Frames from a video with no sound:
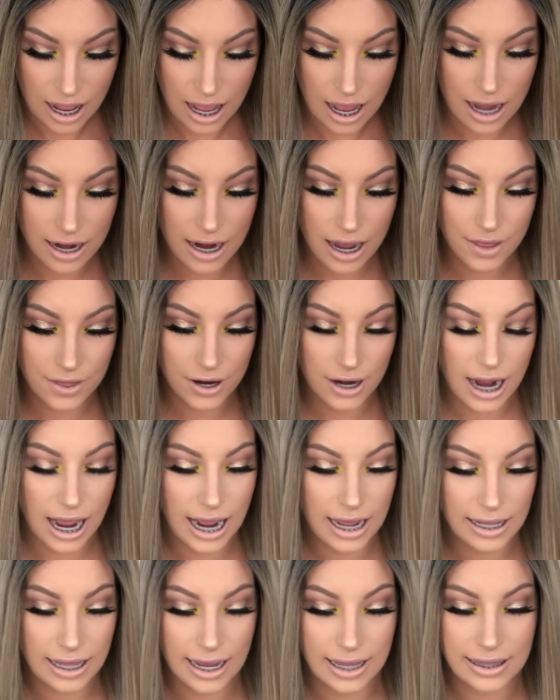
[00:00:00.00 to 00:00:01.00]
Another
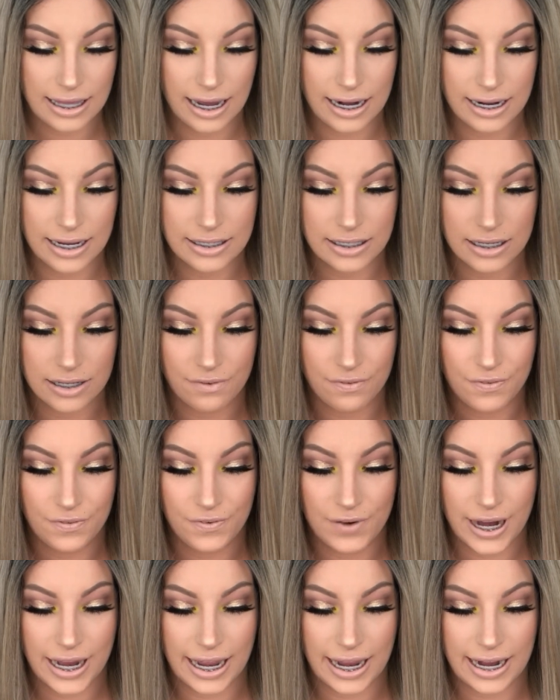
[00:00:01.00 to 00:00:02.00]
highlight that is
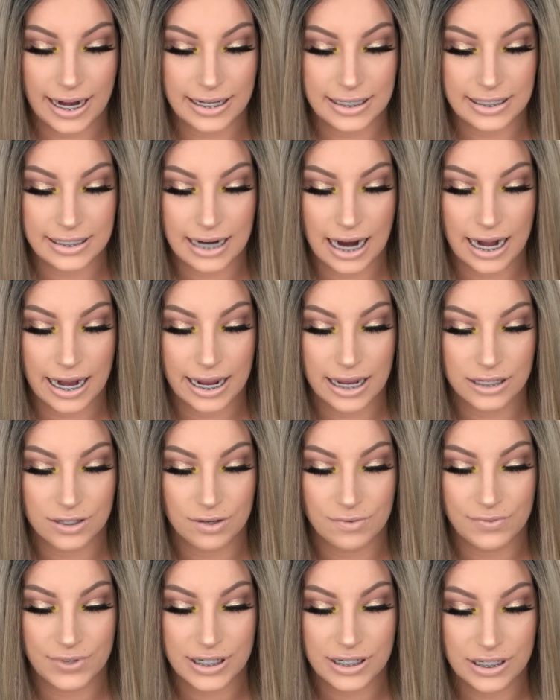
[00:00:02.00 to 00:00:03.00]
freaking stunning is
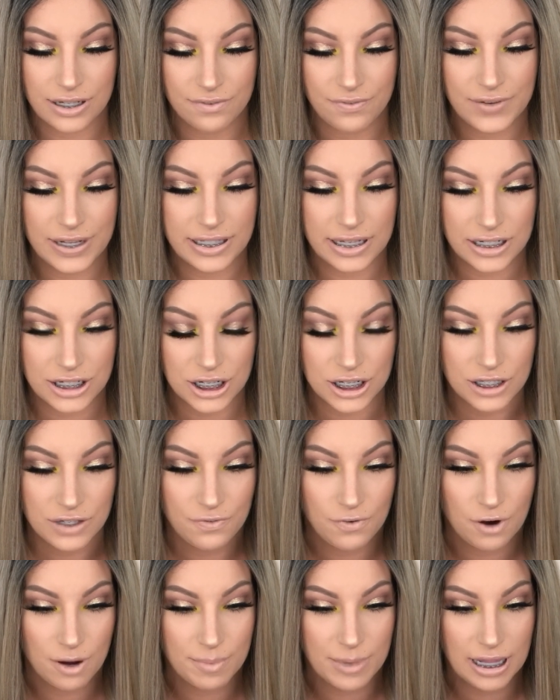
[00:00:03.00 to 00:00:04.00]
from Physicians
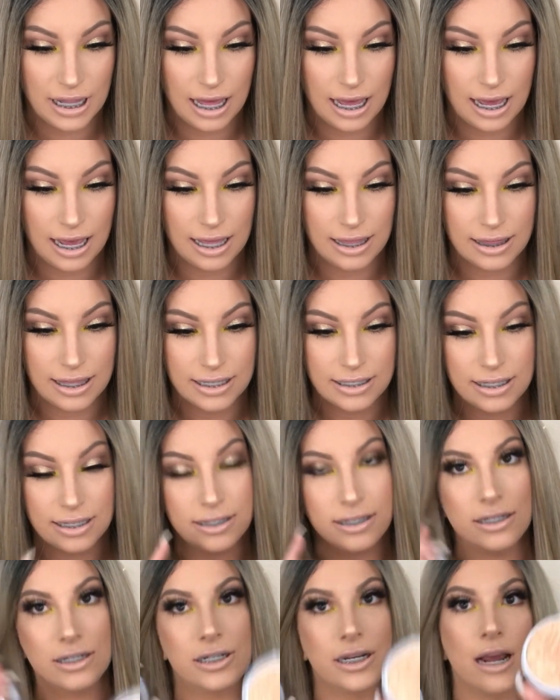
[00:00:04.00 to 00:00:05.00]
Formula. This is
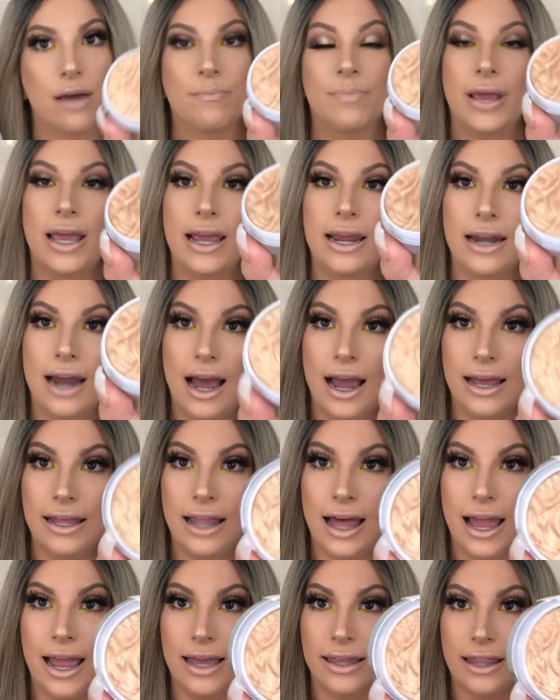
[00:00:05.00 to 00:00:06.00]
the champagne
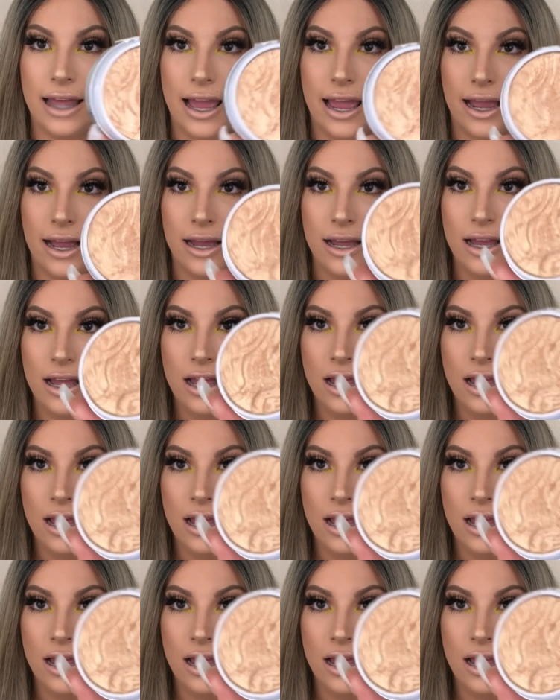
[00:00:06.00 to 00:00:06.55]
highlight. Like,